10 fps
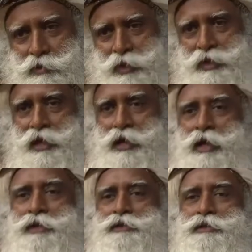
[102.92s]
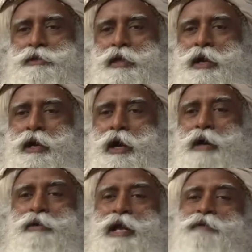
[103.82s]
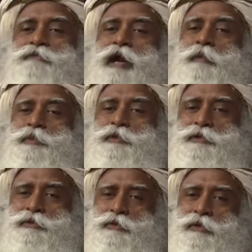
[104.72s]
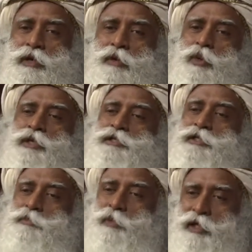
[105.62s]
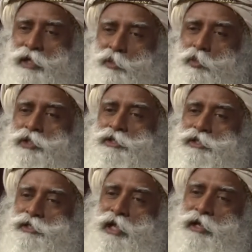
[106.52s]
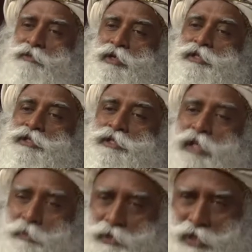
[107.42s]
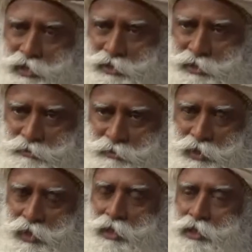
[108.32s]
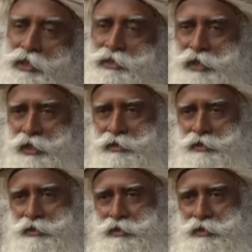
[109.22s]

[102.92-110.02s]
When they asked how life happened, what is its beginning, what is its end, when his disciples asked him, he said,